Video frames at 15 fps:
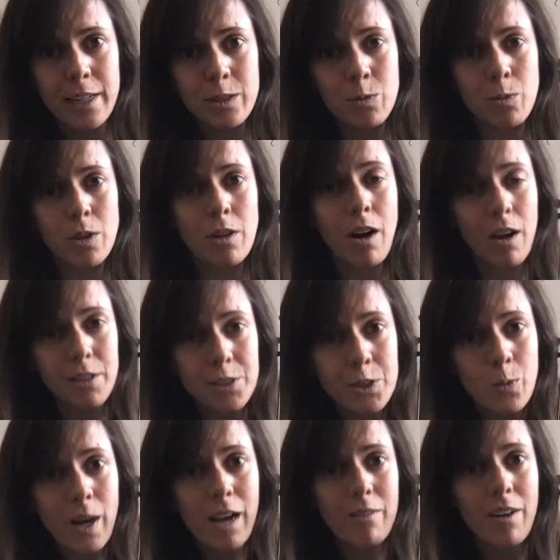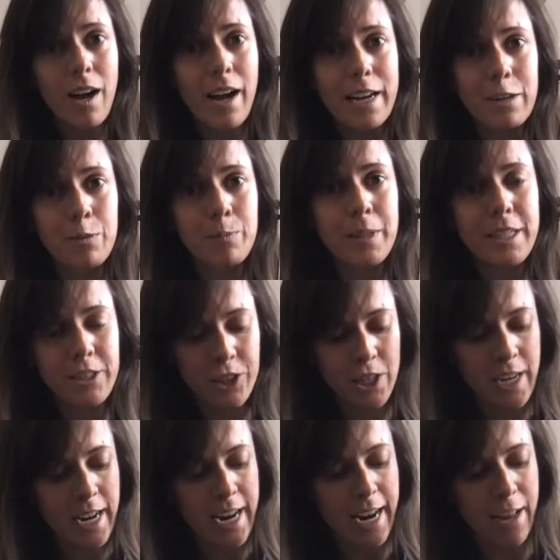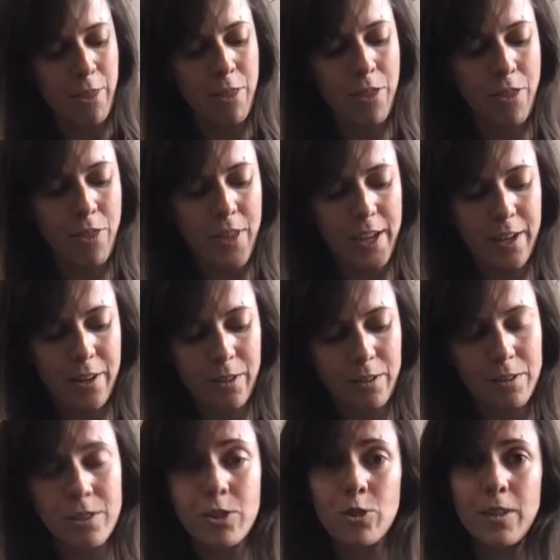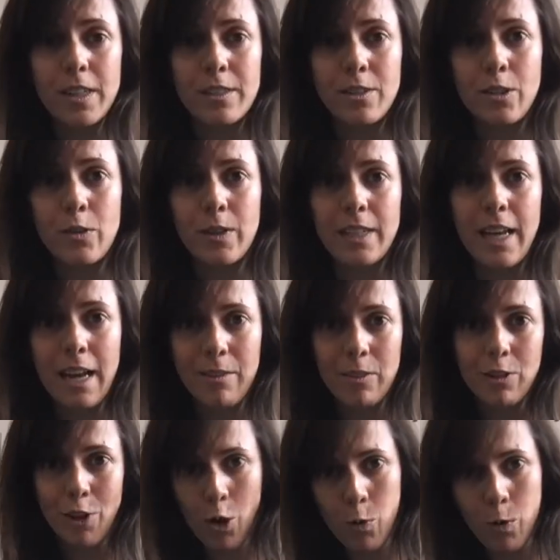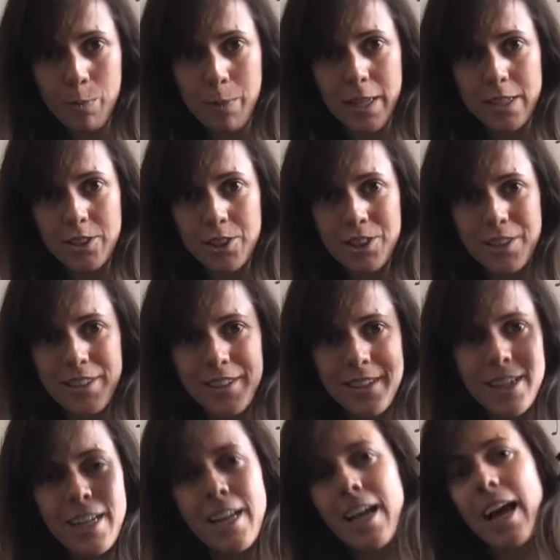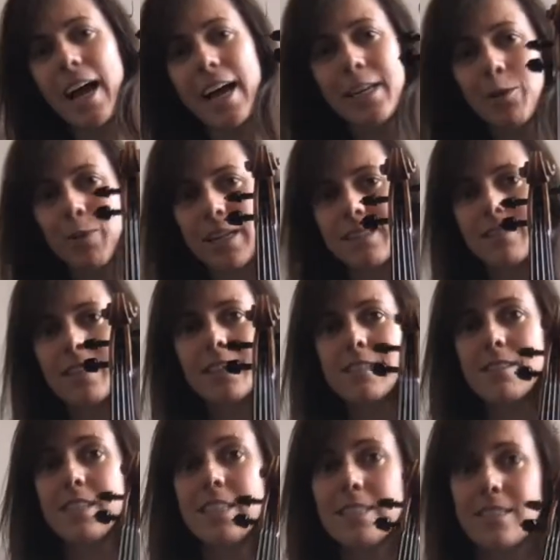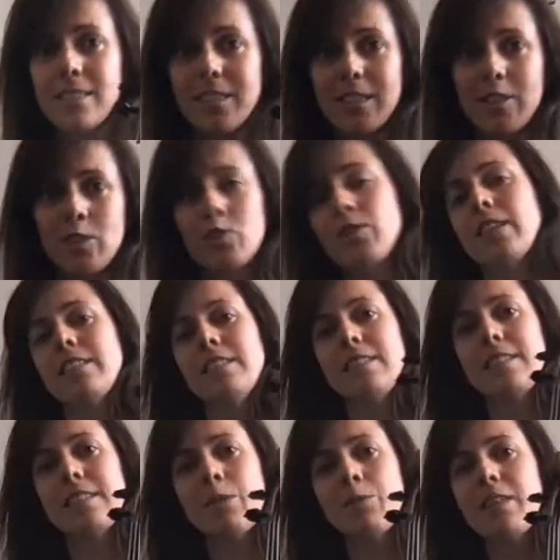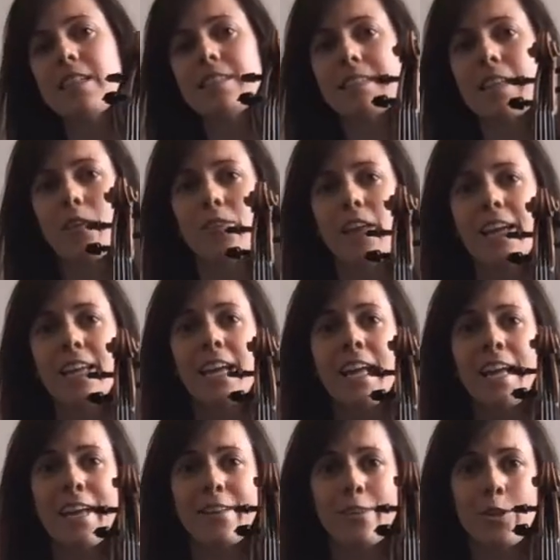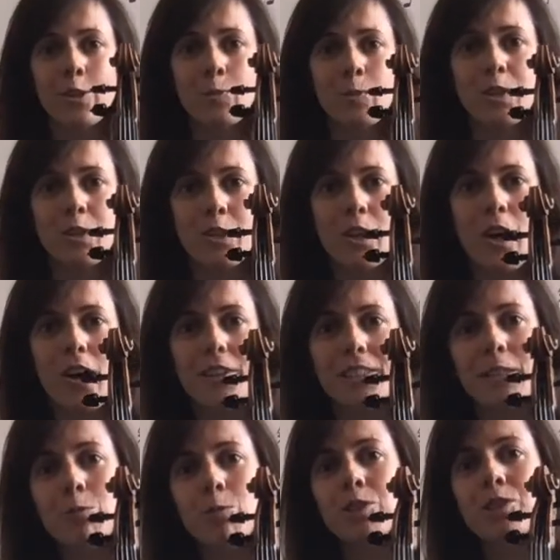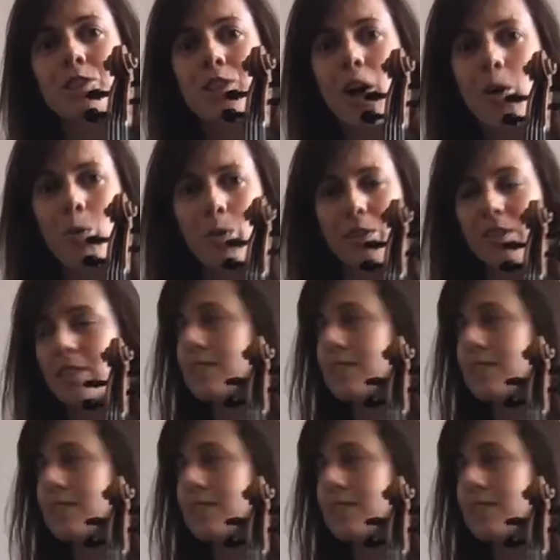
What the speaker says: will also have a higher pitch, and thicker strings are going to have a lower pitch. Anyways, let's listen to the strings and see what they sound like and learn what they're called. And we'll start with this